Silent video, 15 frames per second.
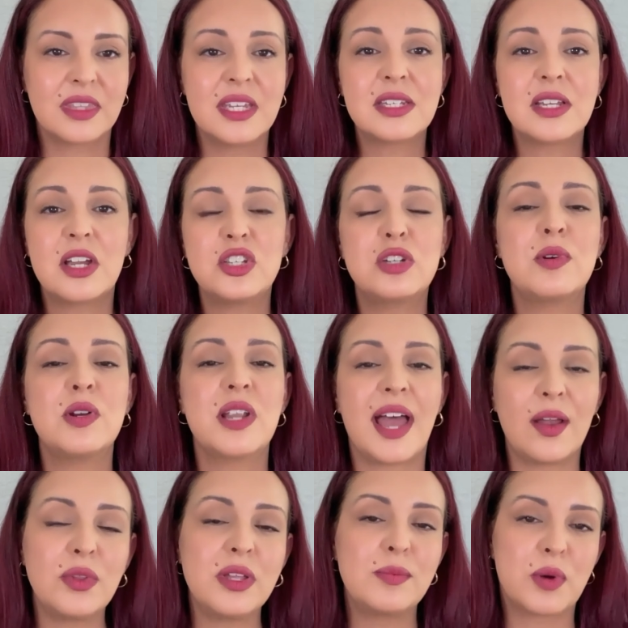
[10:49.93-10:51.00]
This customer
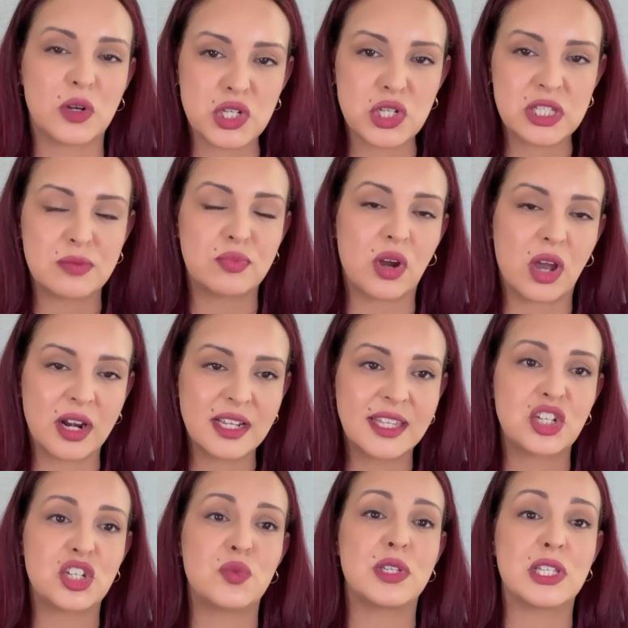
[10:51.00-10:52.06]
not only purchased the product
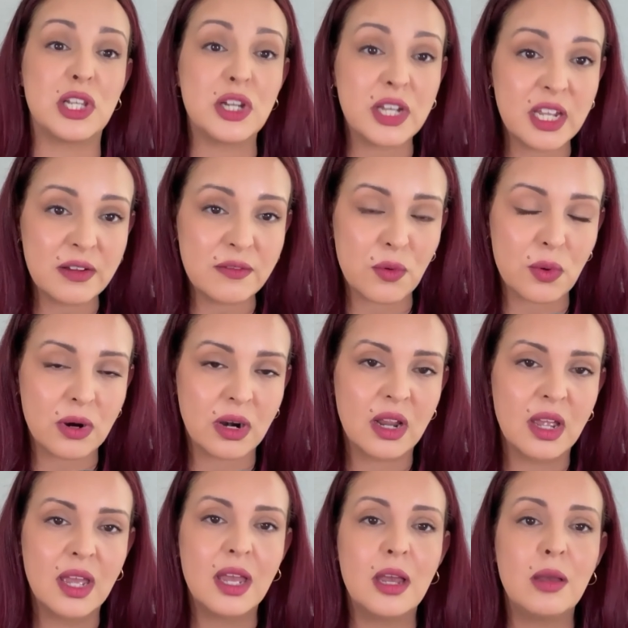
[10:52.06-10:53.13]
that she was looking for,
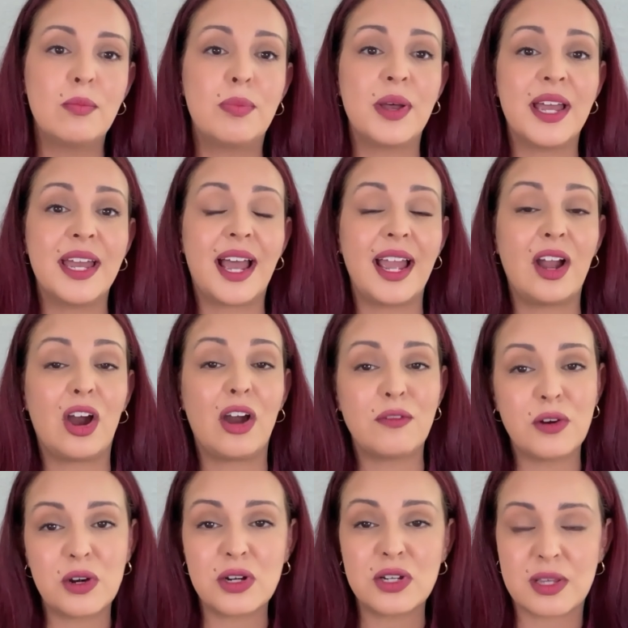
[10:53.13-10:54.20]
but I
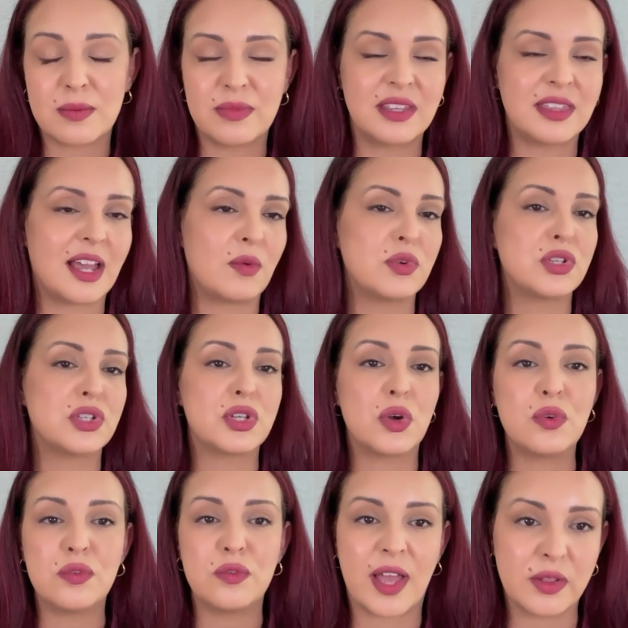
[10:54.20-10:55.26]
offered her something that was
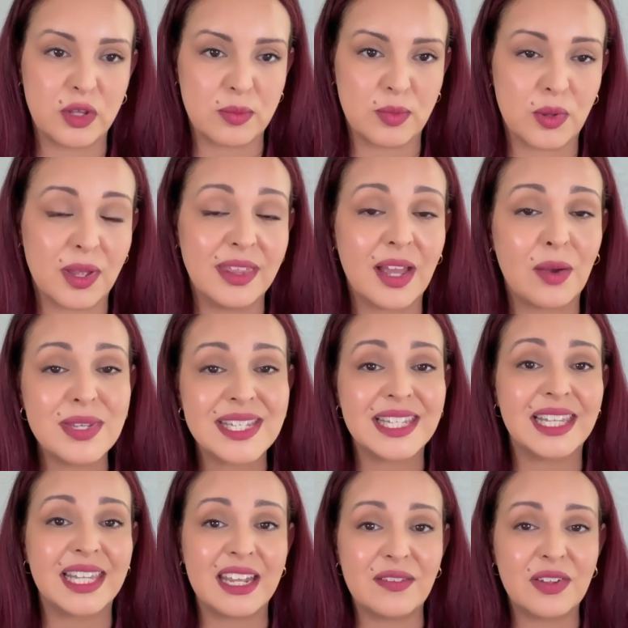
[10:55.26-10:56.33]
so valuable, and that was
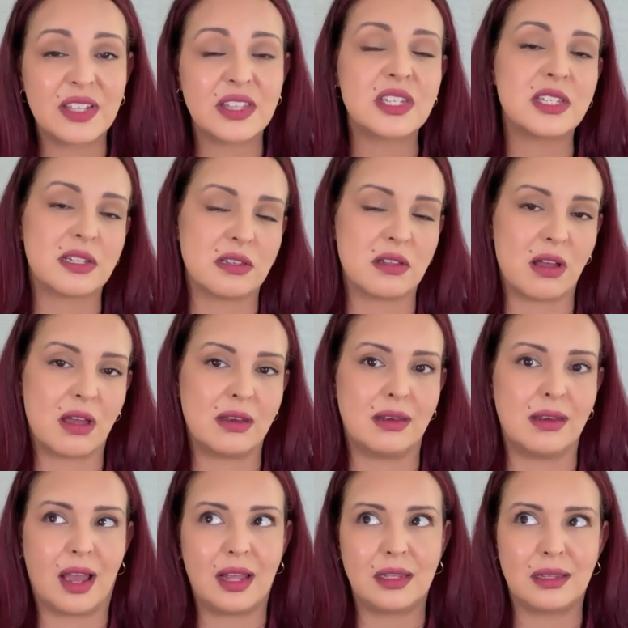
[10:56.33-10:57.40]
leaving the
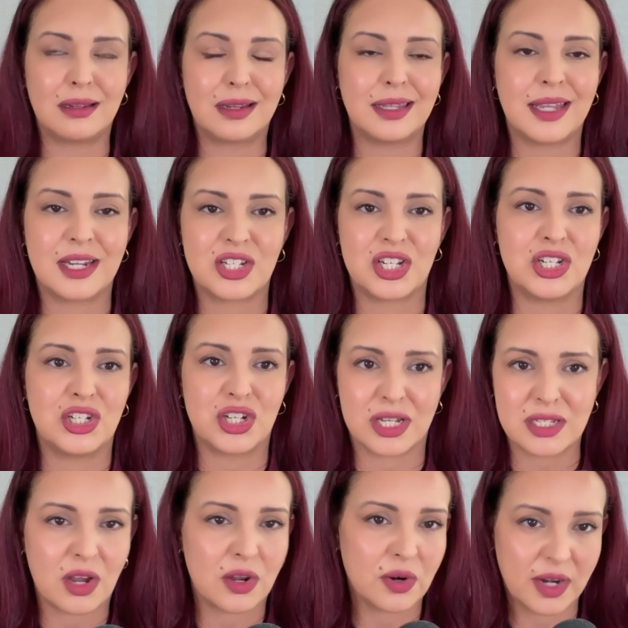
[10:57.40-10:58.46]
salon not looking like she
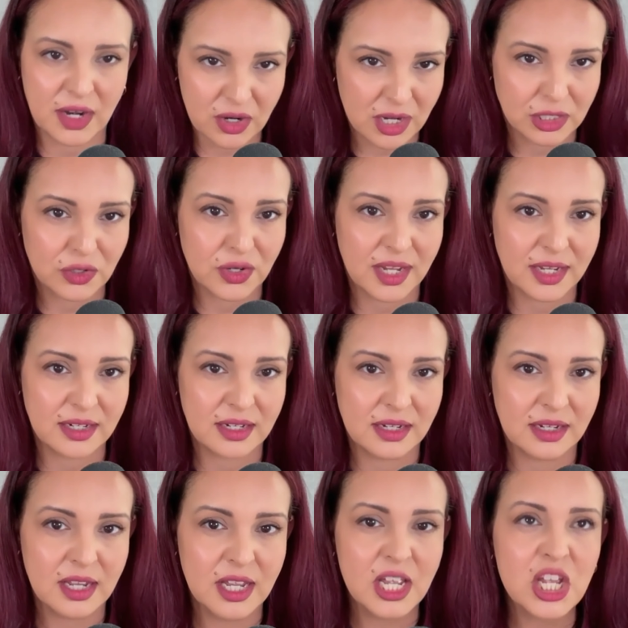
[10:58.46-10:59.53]
just got her hair color done.
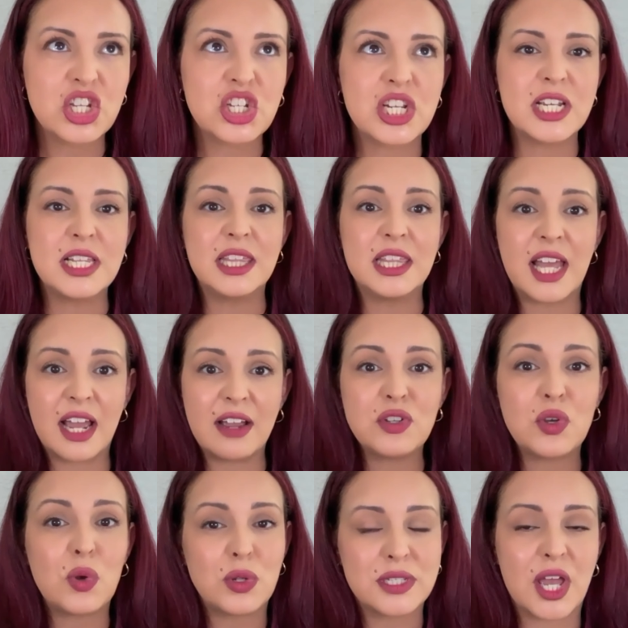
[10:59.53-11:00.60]
She
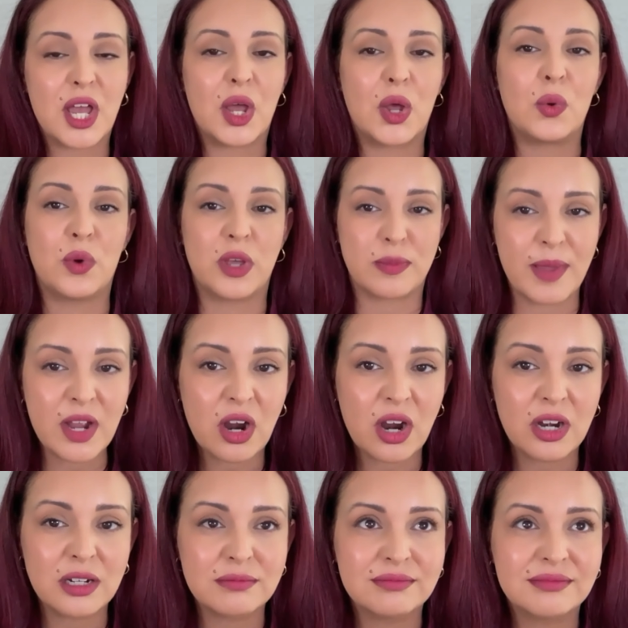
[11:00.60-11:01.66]
left Ulta with my
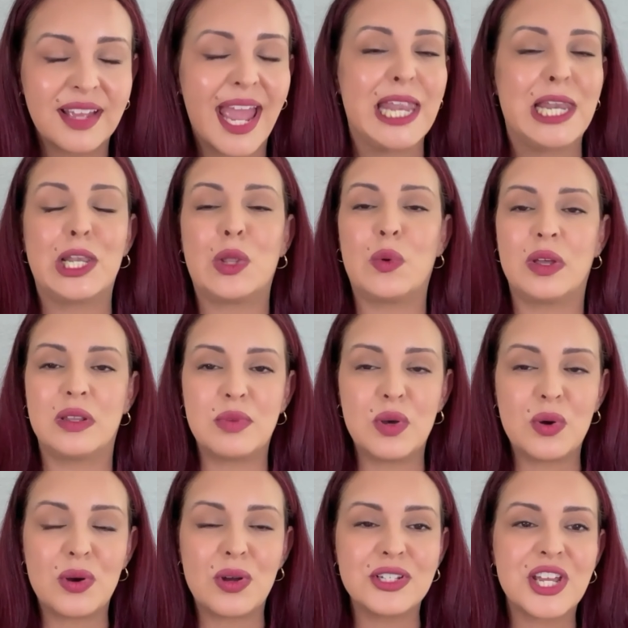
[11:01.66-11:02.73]
card, and lo and
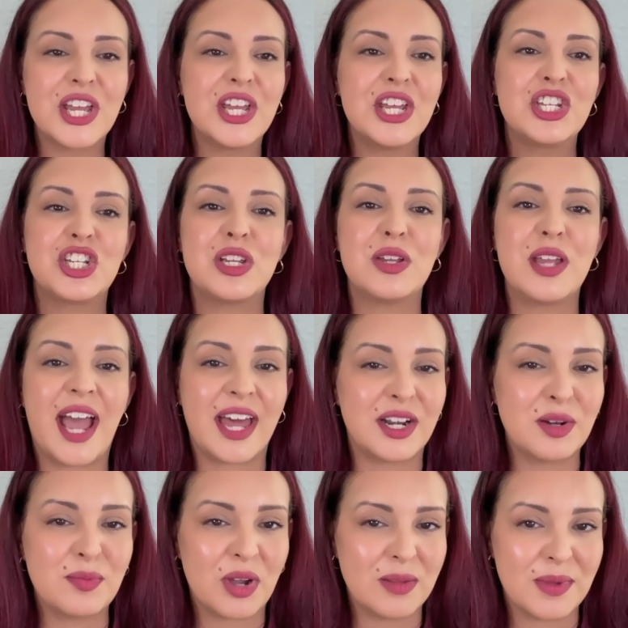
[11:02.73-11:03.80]
behold, she had
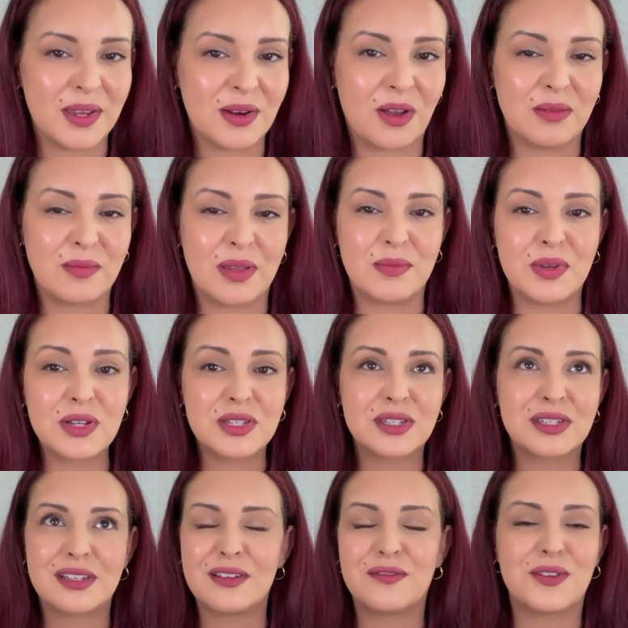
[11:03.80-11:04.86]
an appointment on my
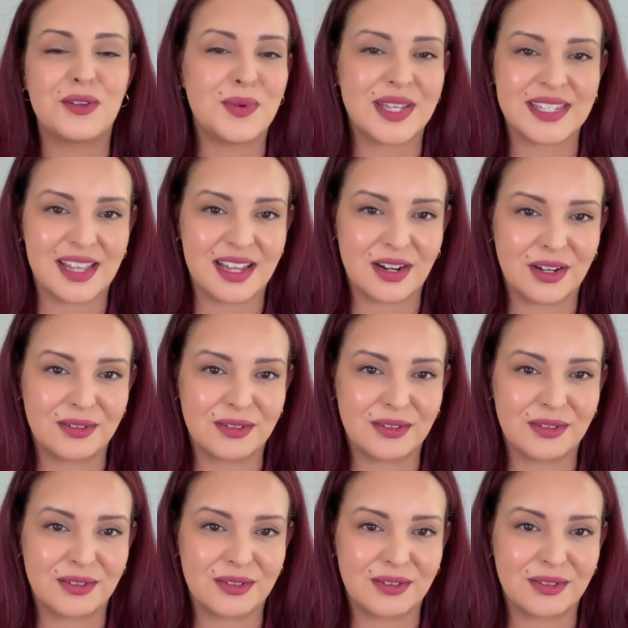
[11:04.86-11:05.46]
books a few weeks later.